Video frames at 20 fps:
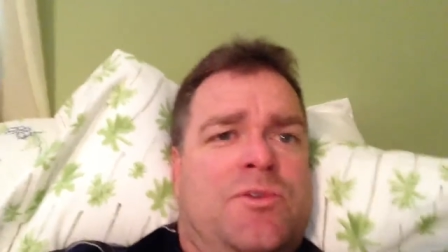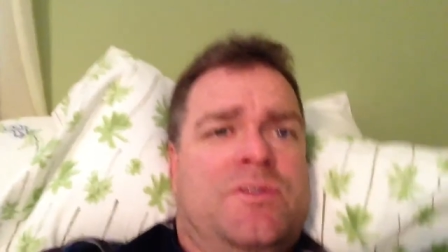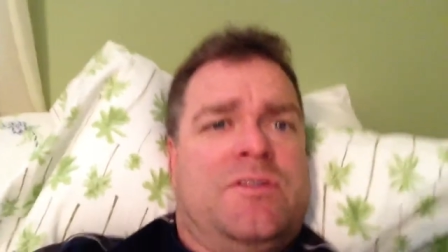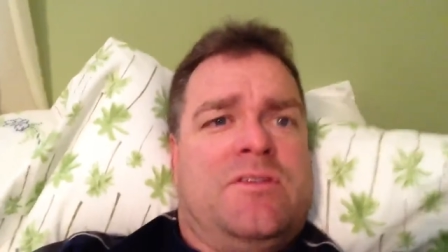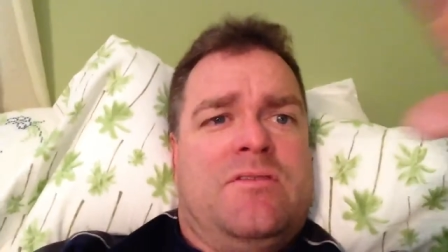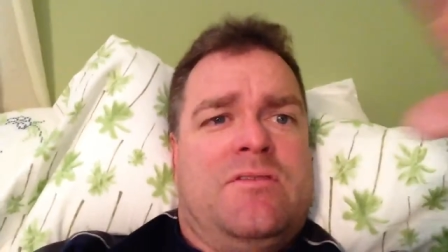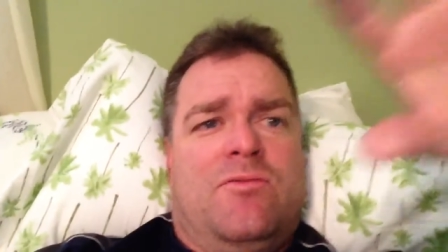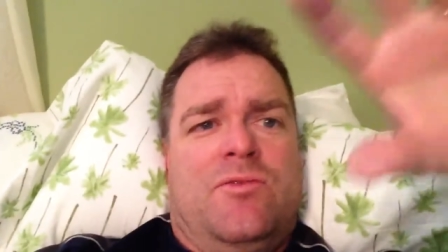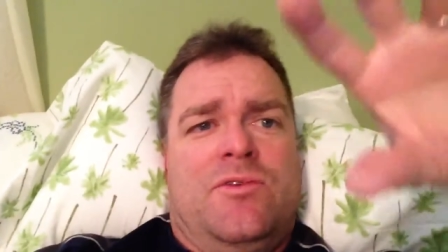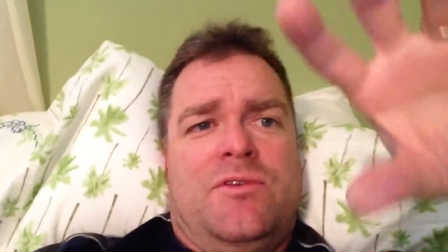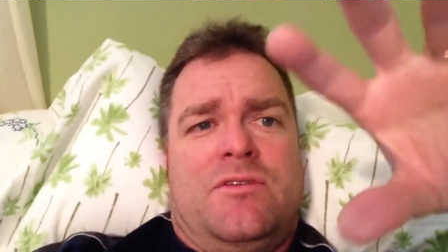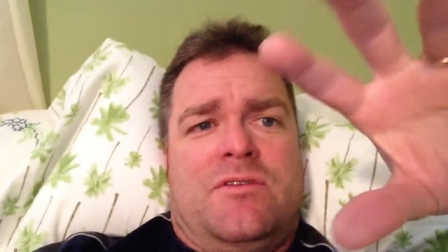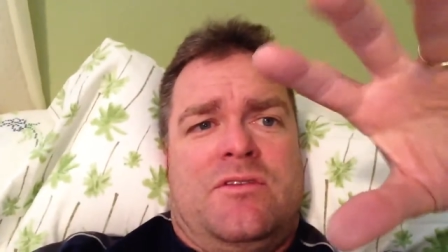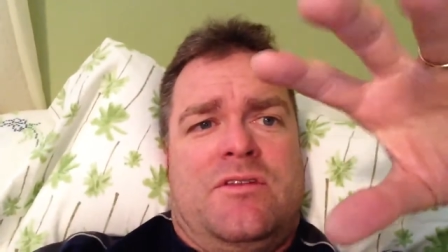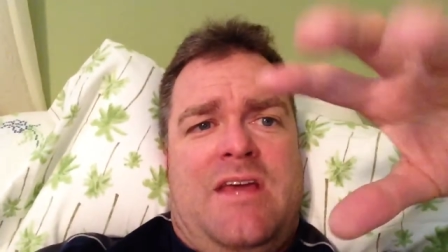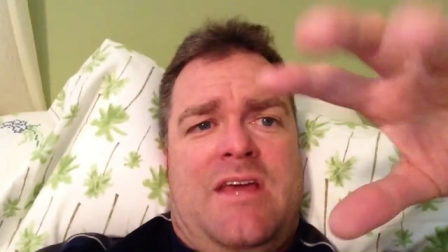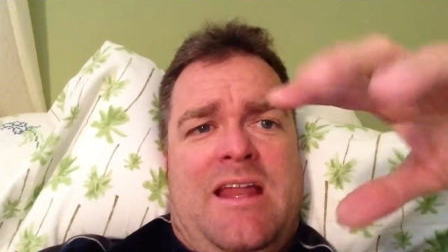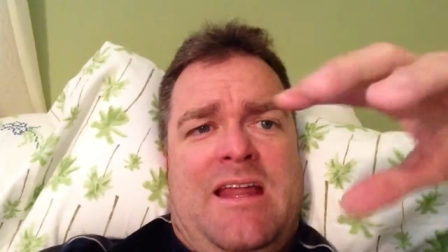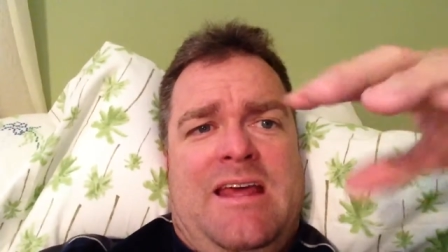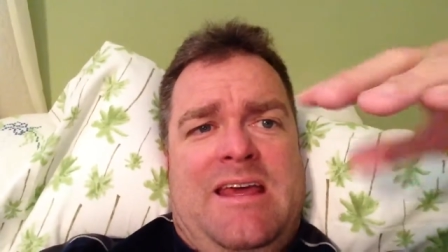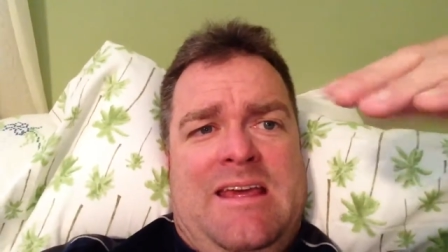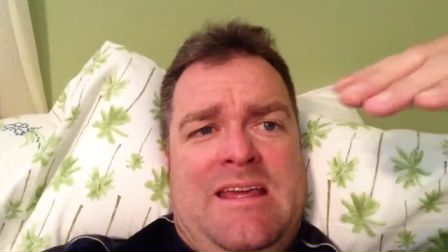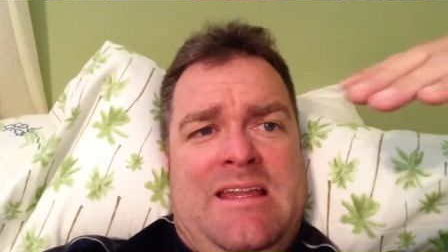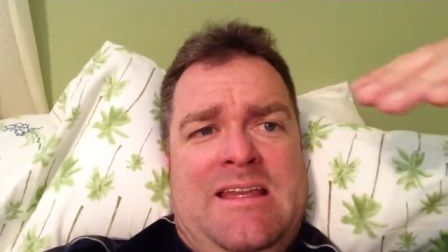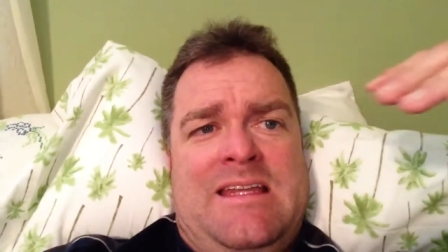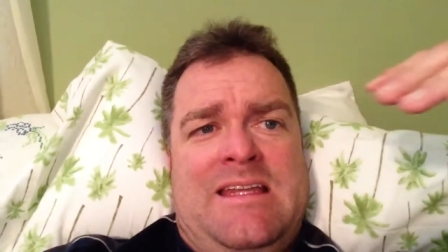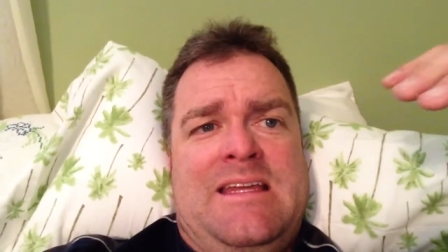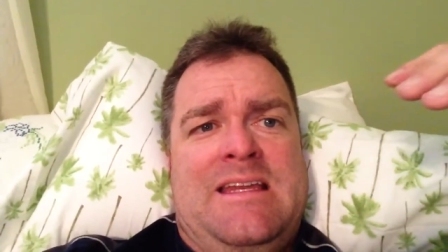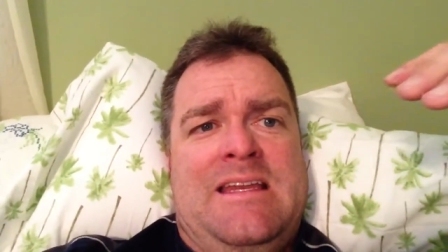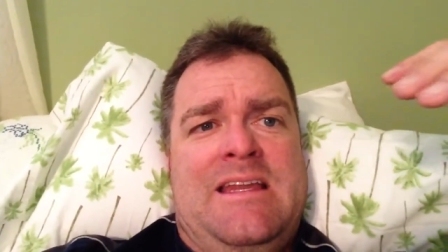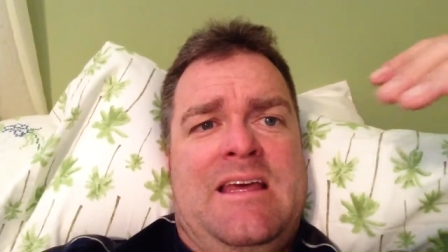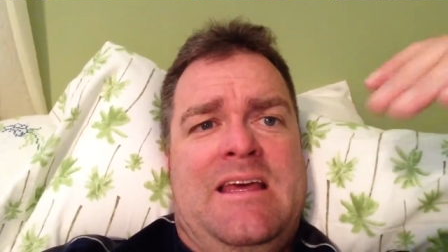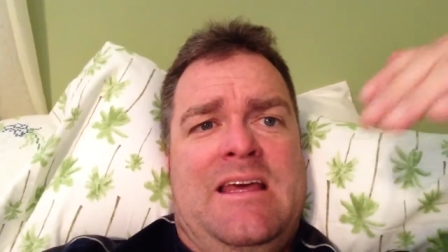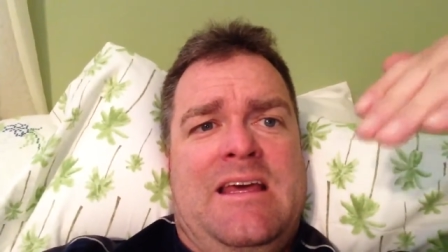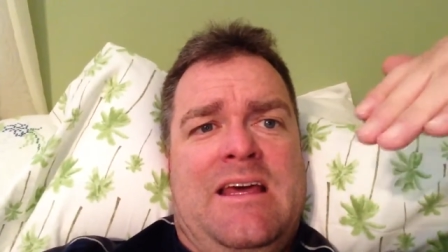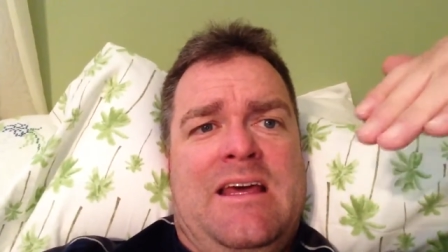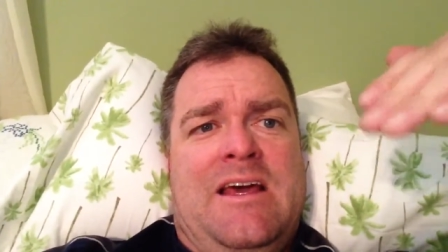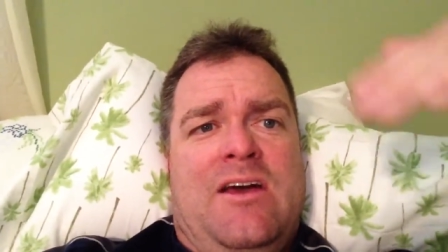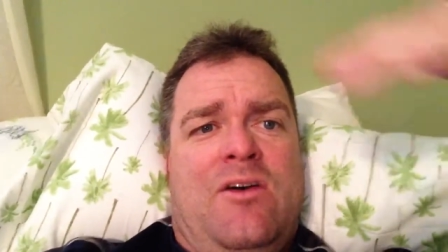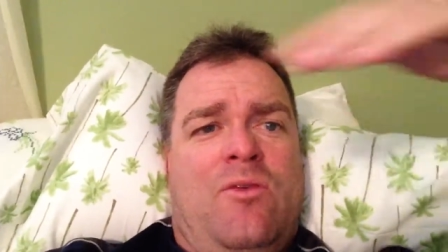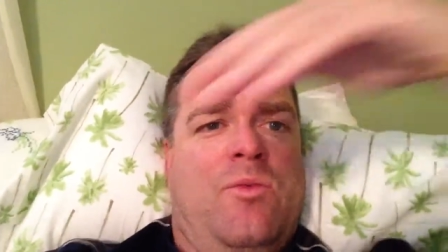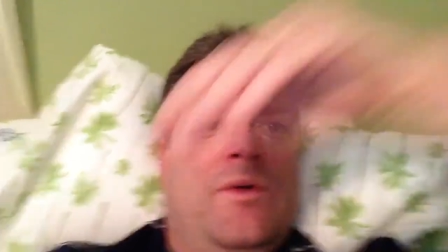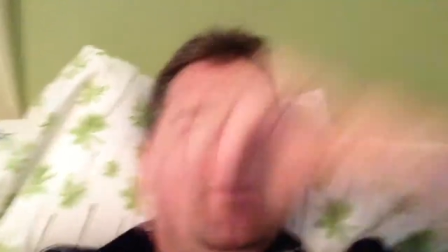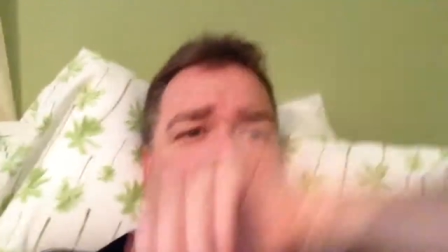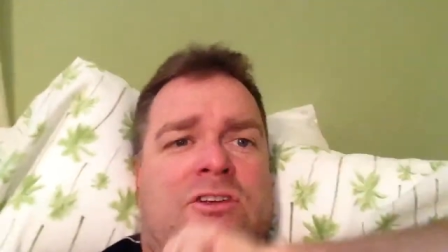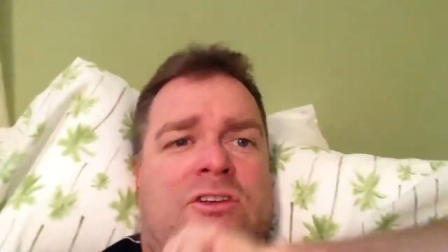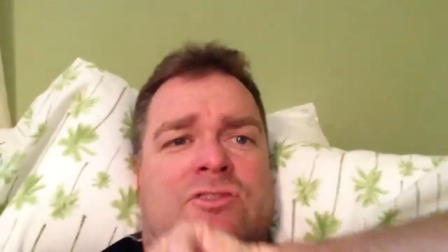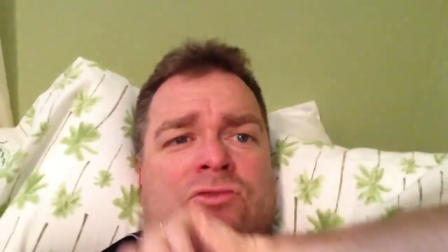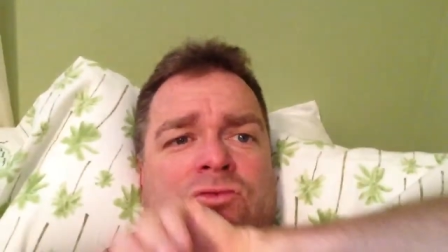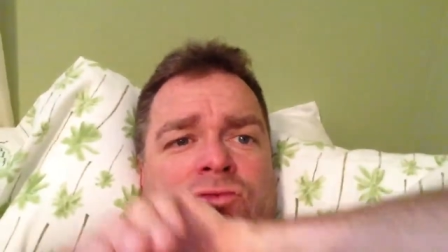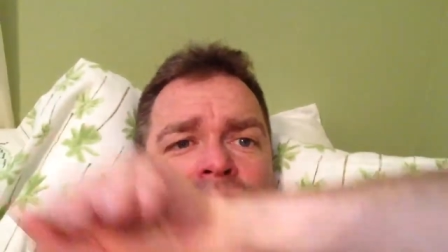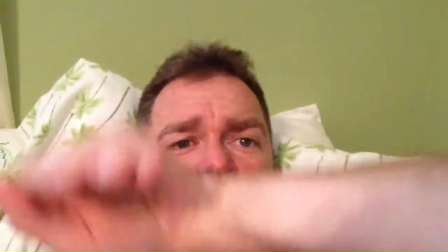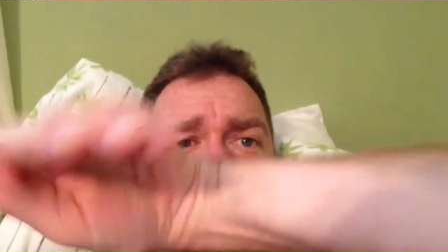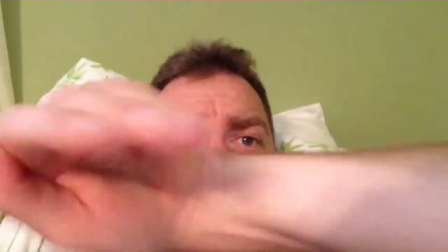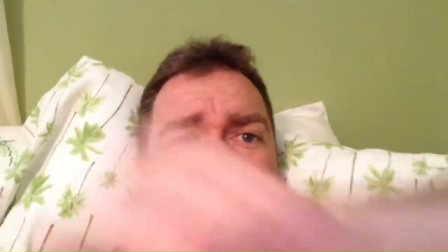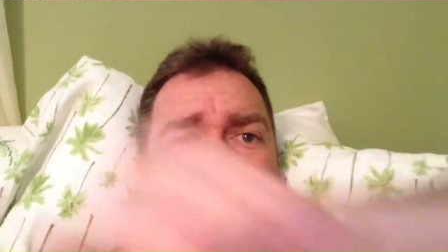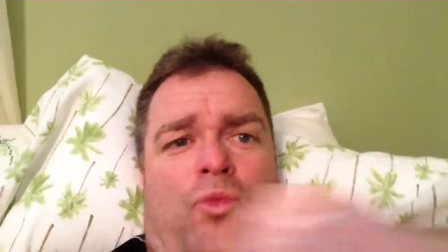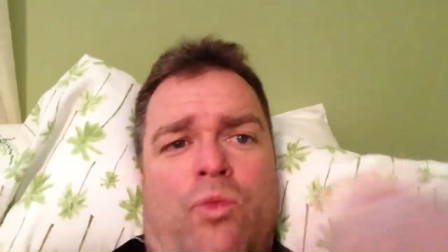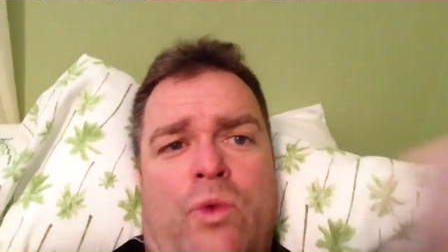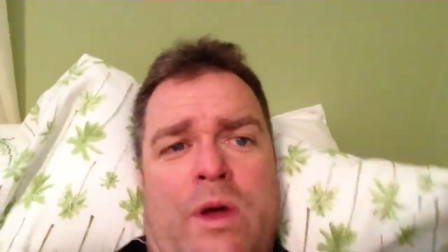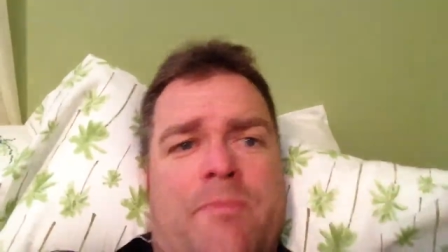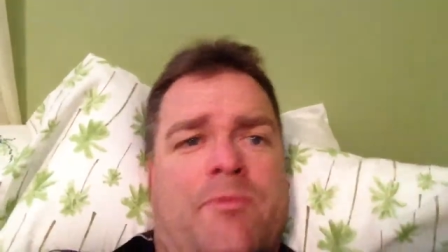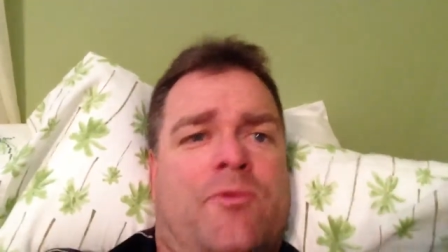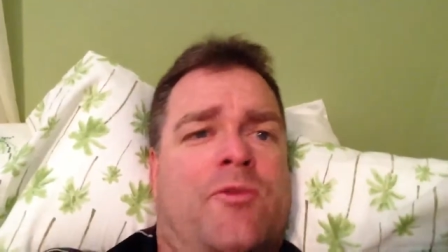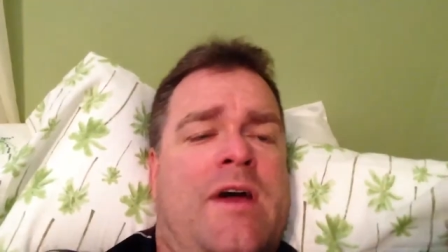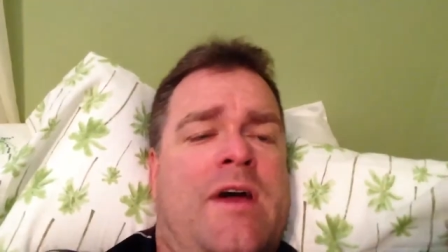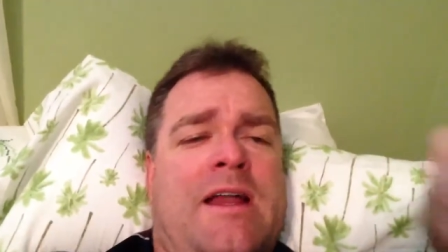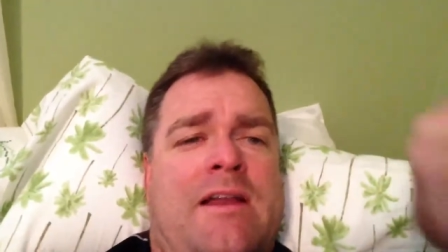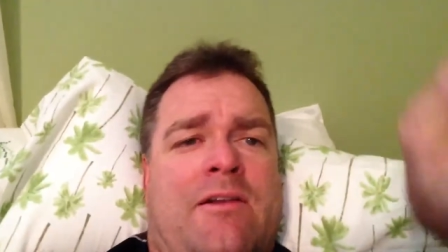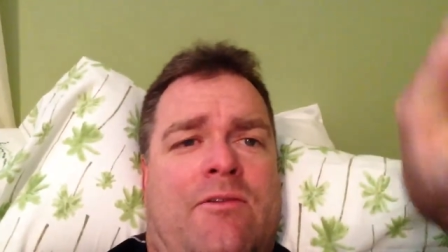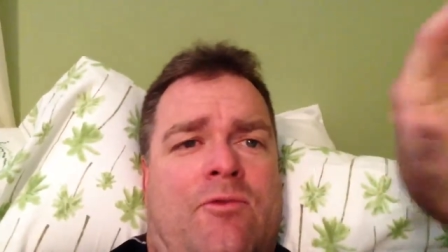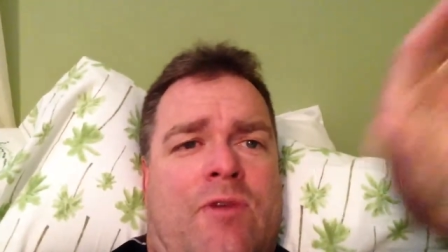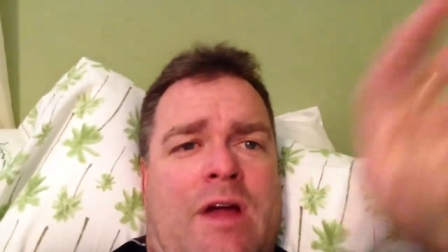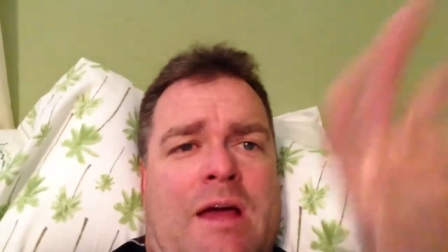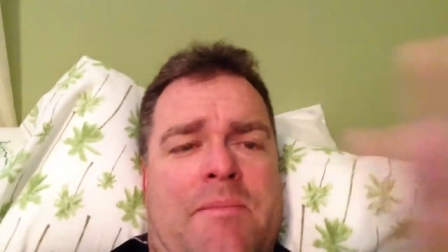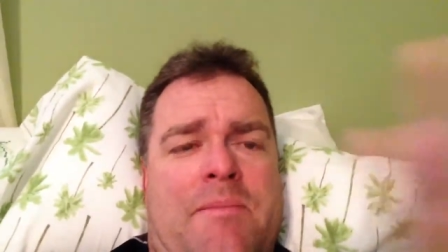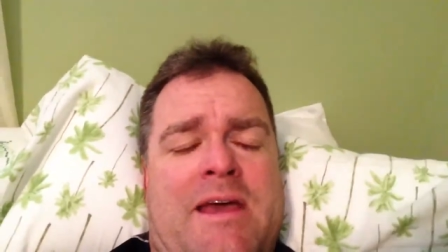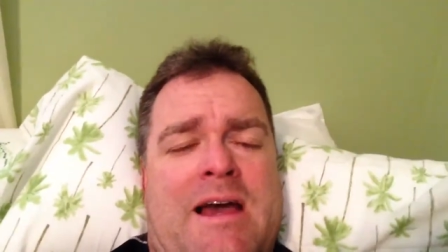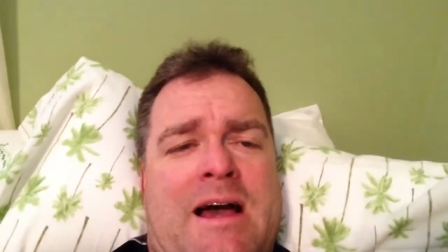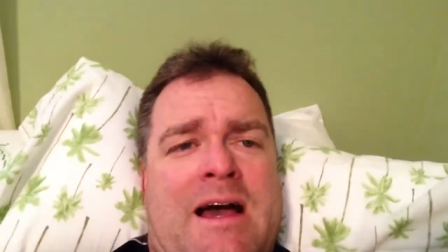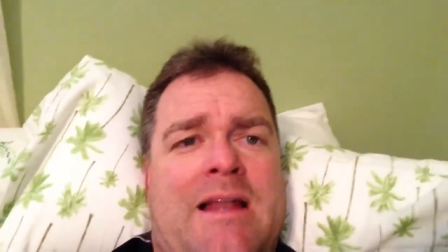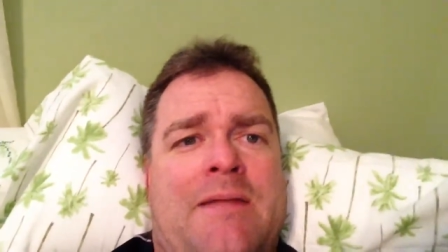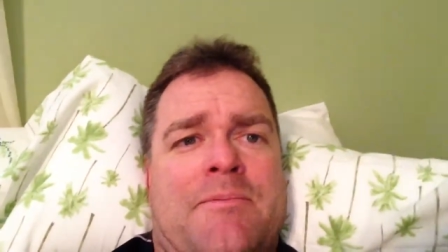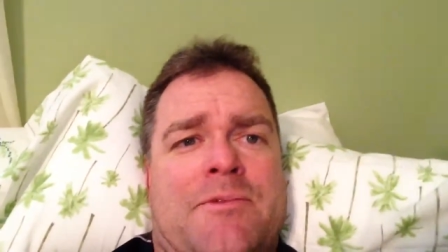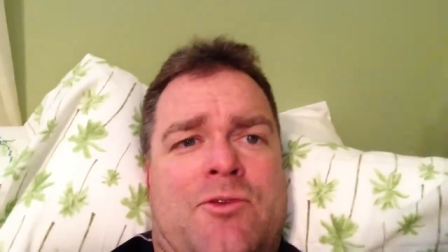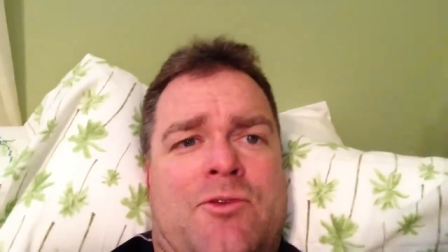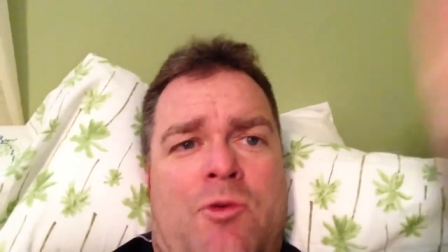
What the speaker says: was kind of ending, we just whipped right behind them.